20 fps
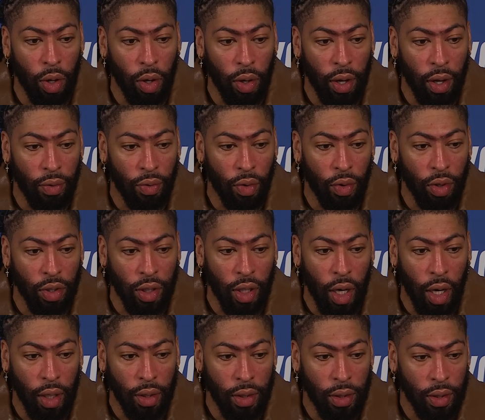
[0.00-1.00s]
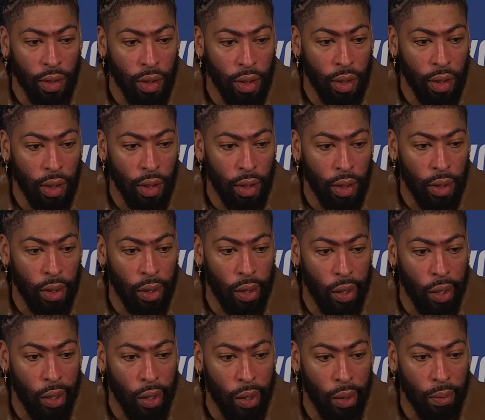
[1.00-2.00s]
He only hit four shots.
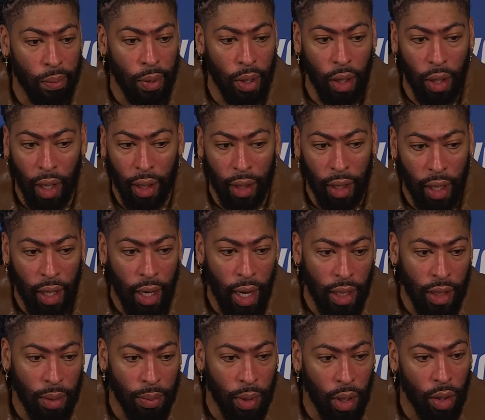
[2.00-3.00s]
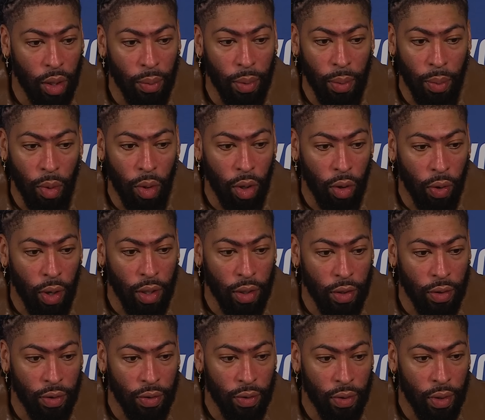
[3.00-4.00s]
Um, be, I think he has to be a little bit more
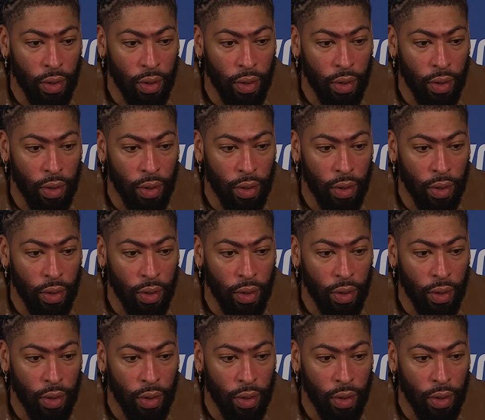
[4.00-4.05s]
aggressive.